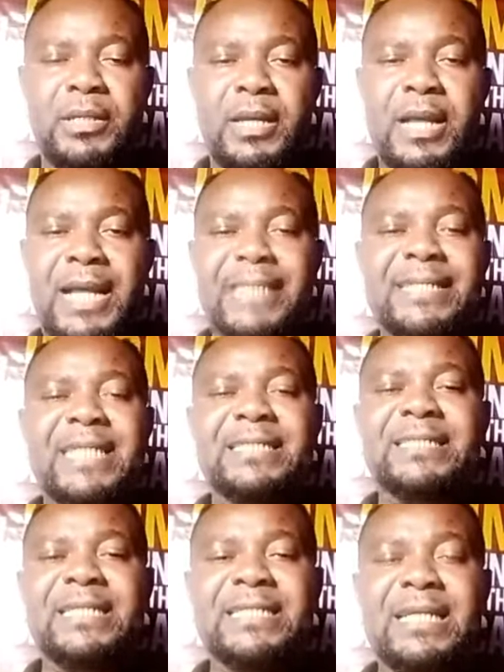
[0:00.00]
I dare
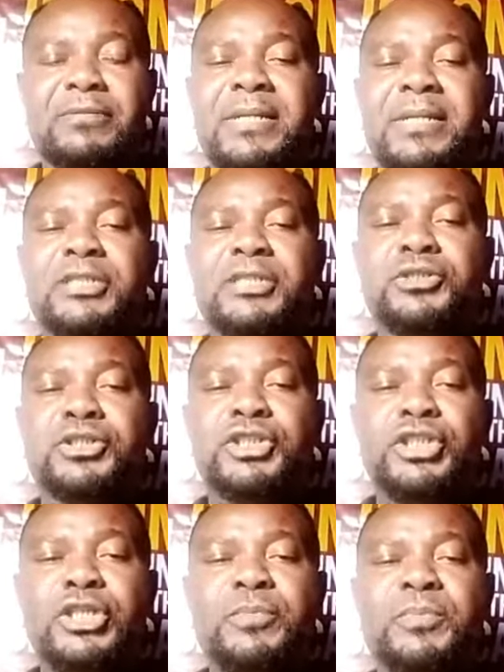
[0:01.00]
say that
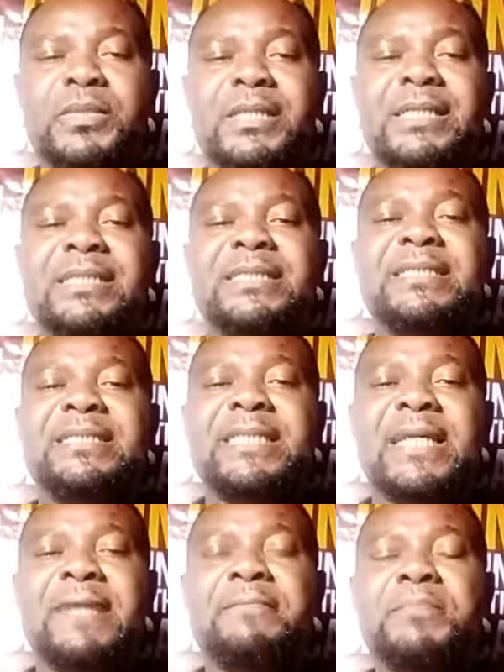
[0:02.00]
relationship is
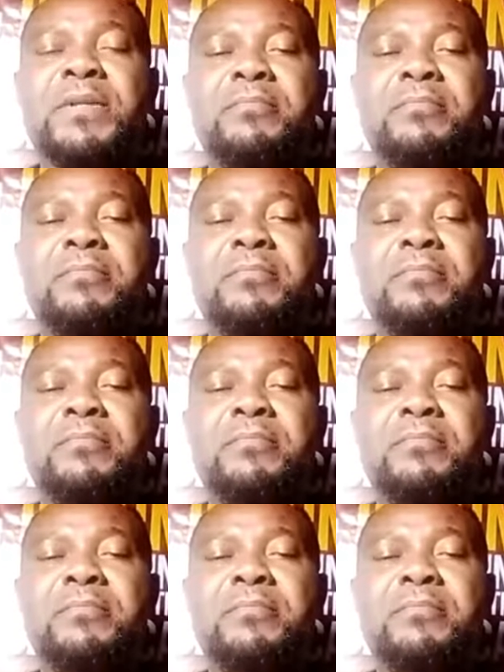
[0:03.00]
the